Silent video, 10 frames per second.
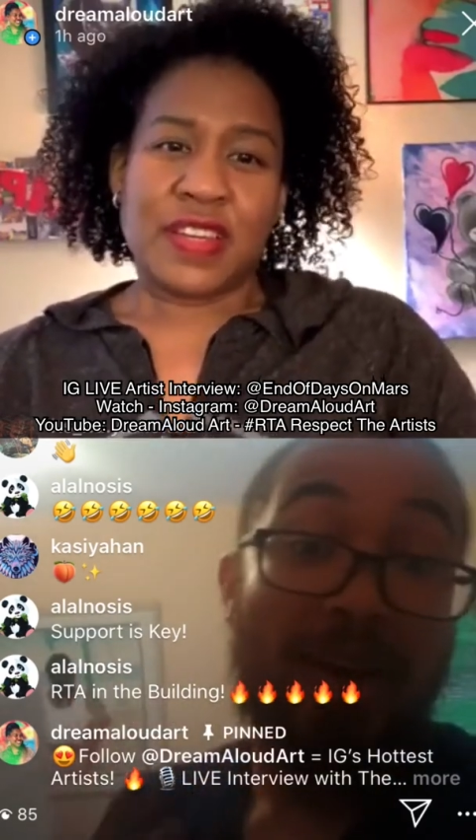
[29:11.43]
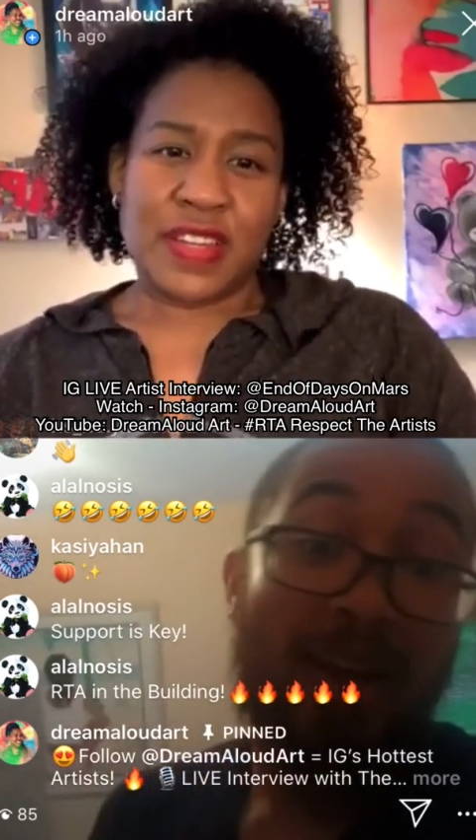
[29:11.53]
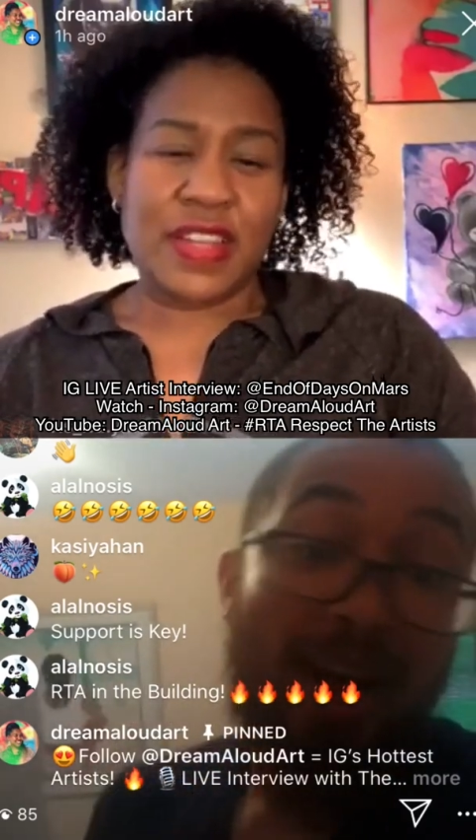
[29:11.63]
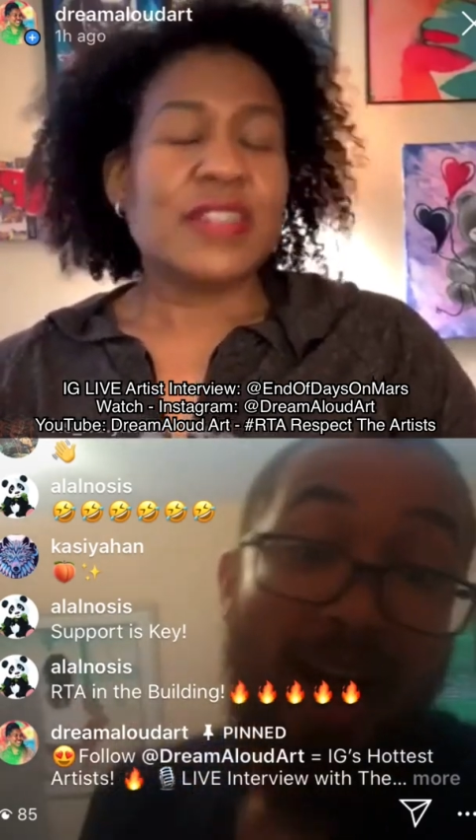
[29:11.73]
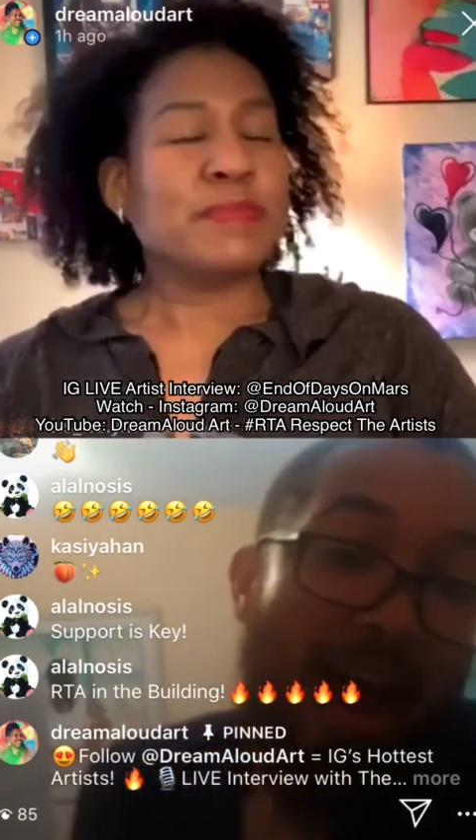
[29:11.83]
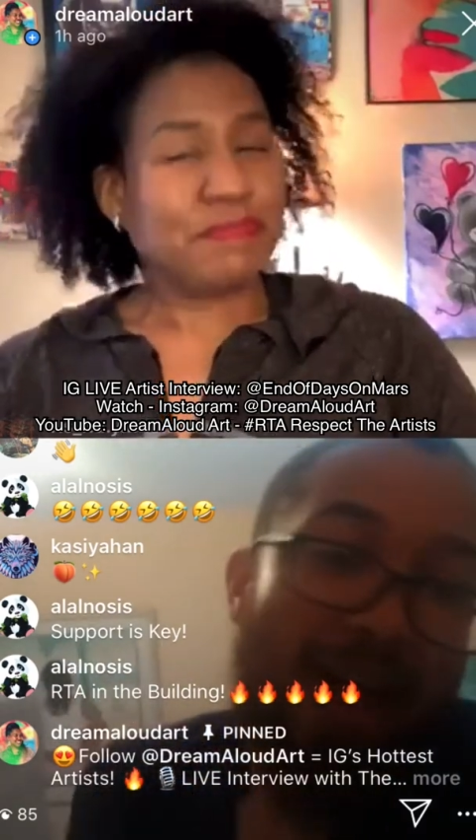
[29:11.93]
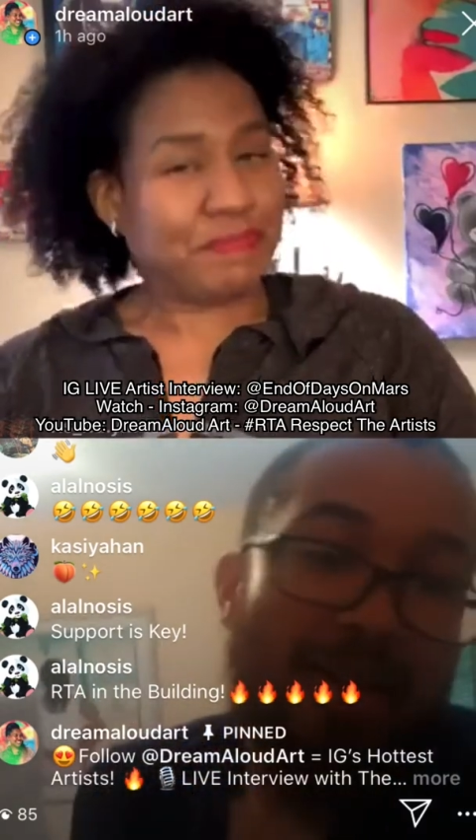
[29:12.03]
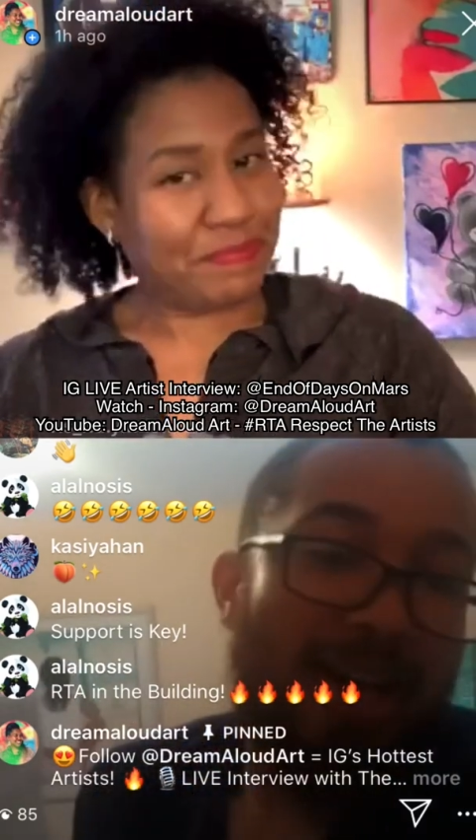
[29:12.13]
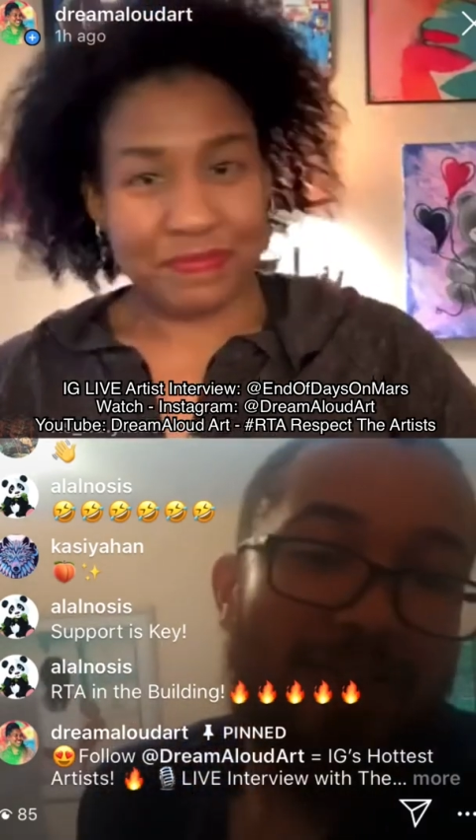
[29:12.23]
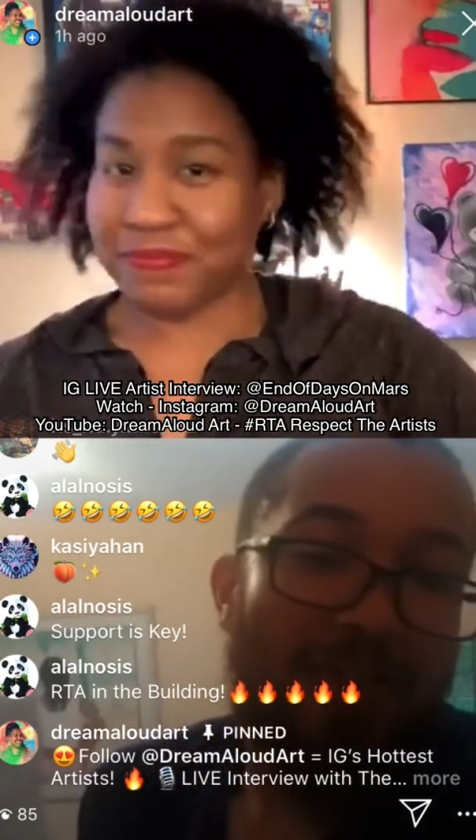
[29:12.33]
That's
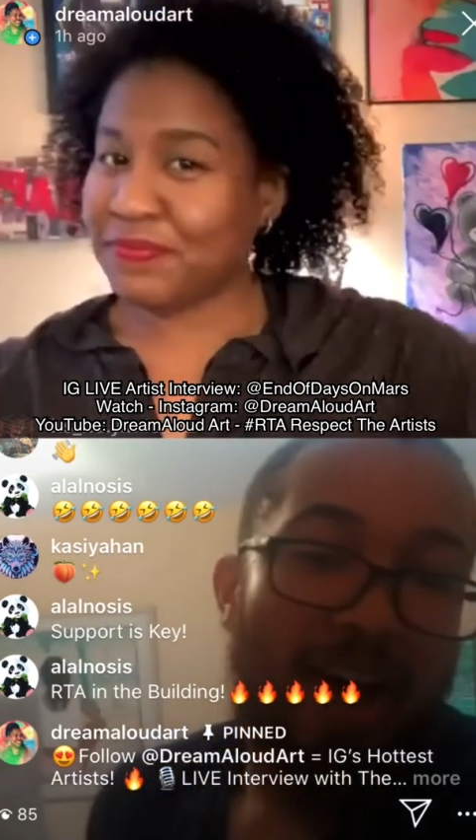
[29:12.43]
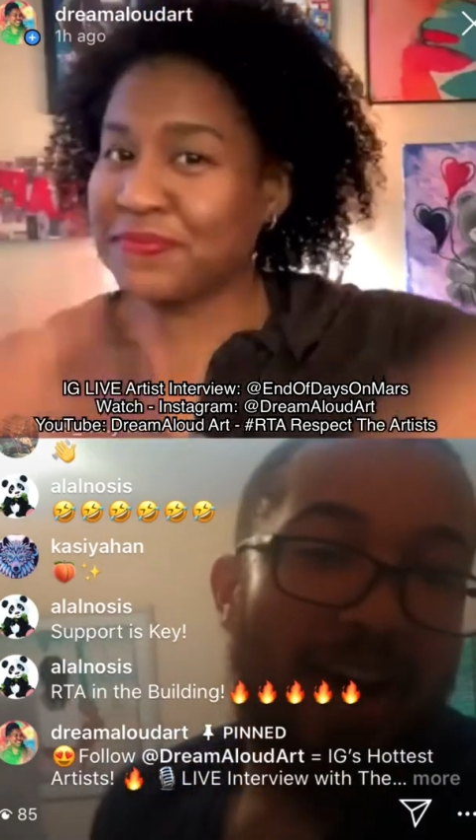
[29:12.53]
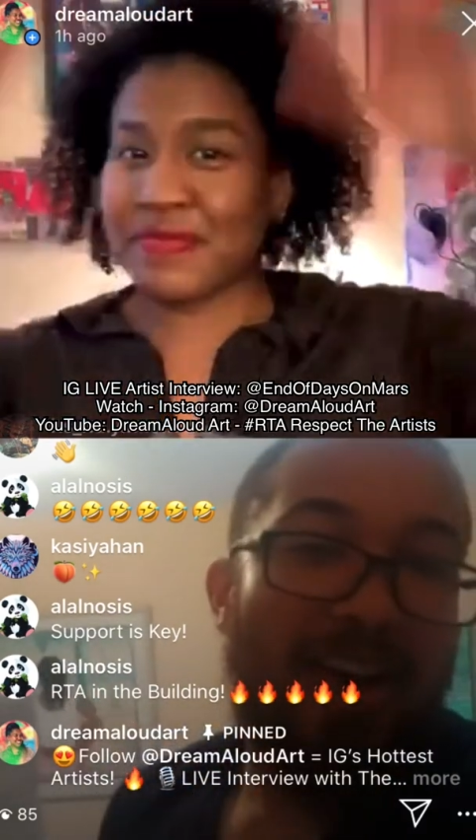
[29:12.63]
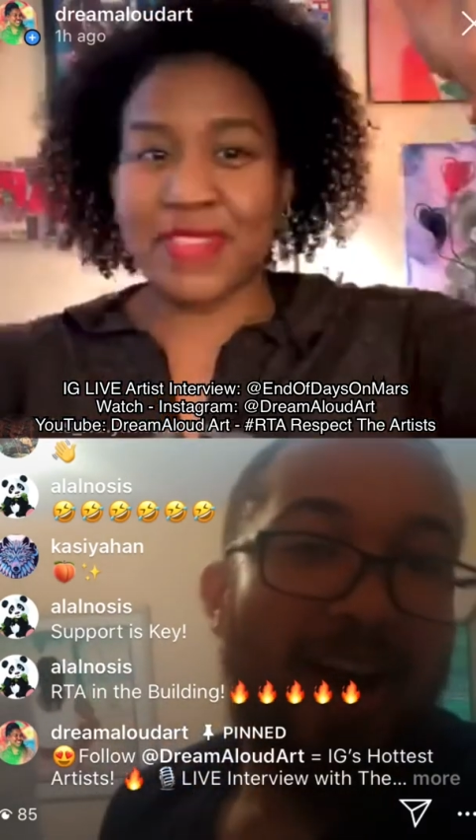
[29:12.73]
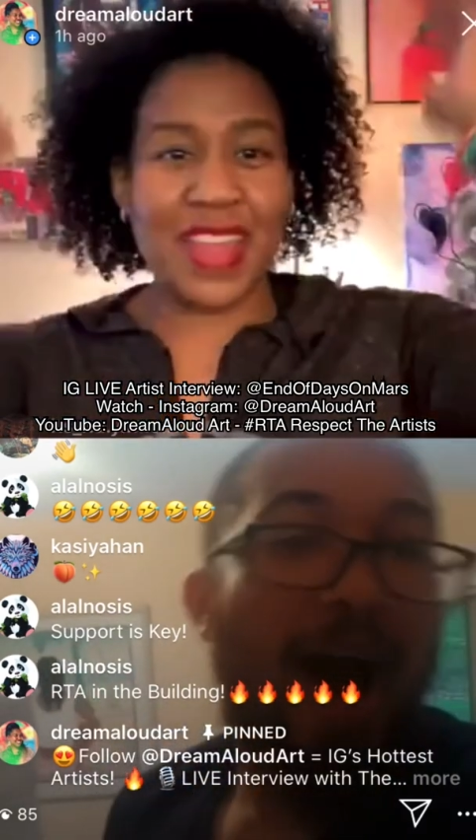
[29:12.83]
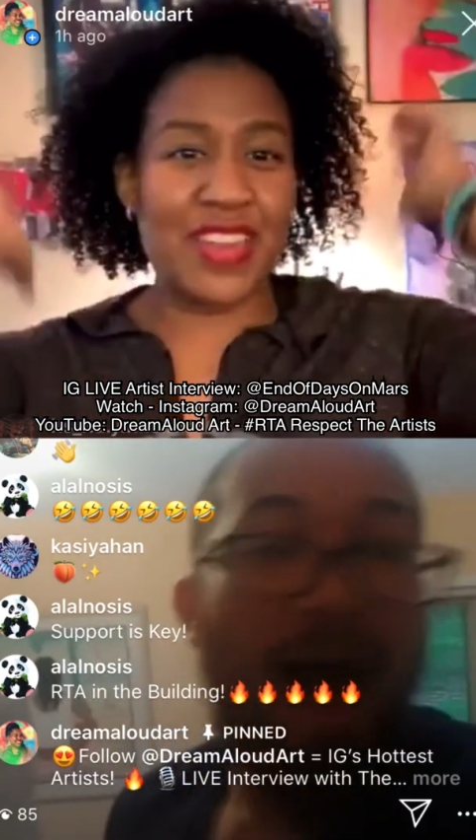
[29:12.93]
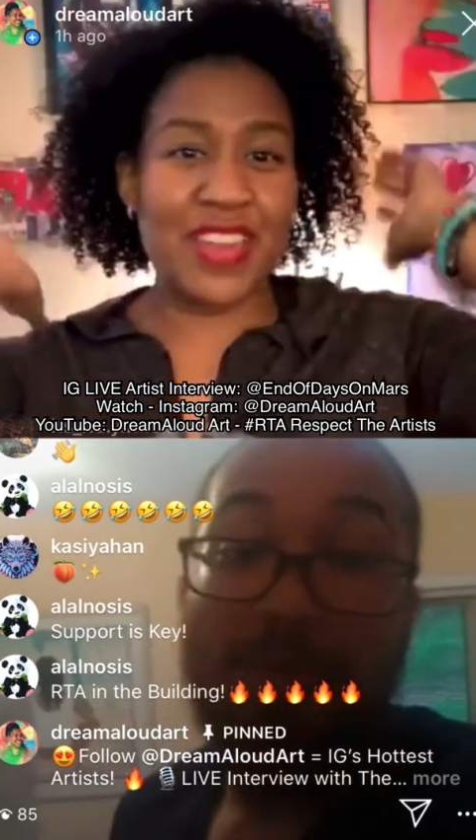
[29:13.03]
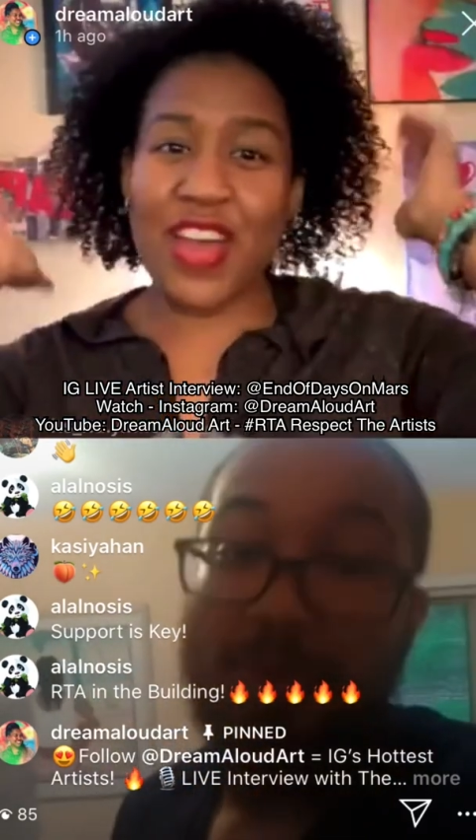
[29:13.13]
fine. I appreciate those